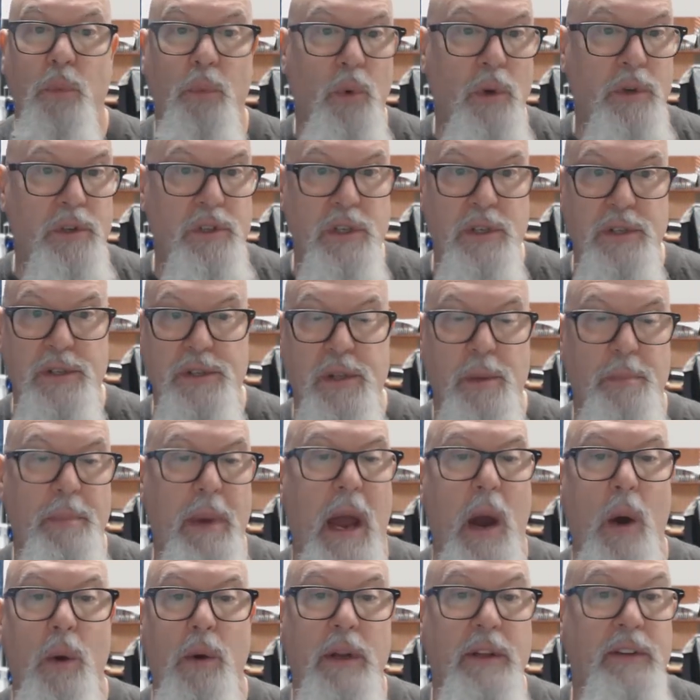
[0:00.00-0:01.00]
which is the
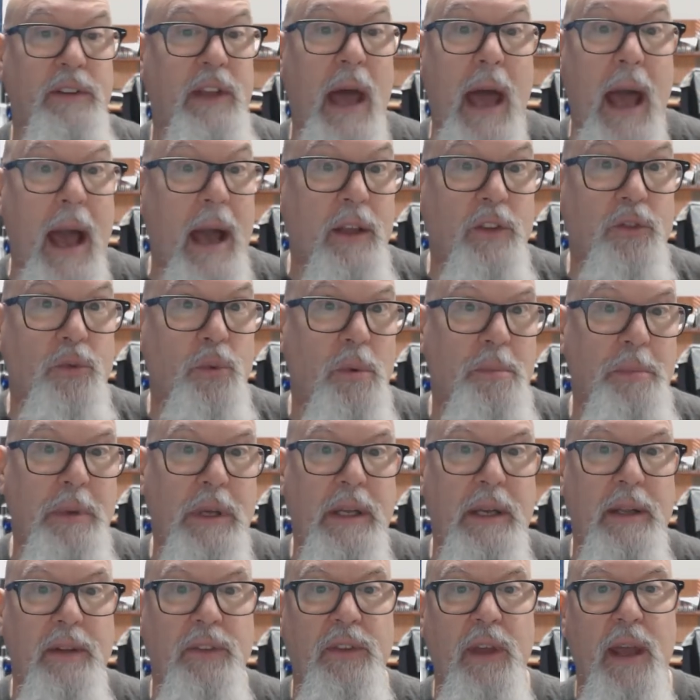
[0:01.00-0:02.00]
power to tax would
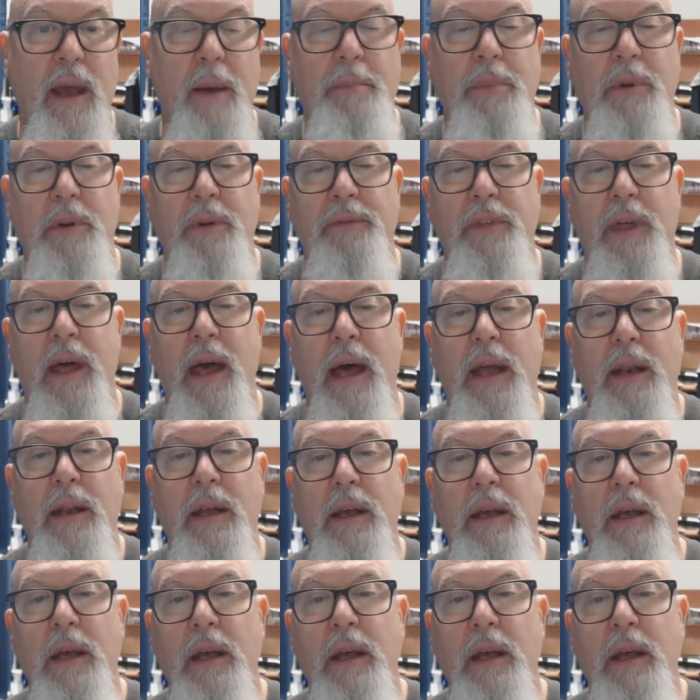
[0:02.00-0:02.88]
be an example of that.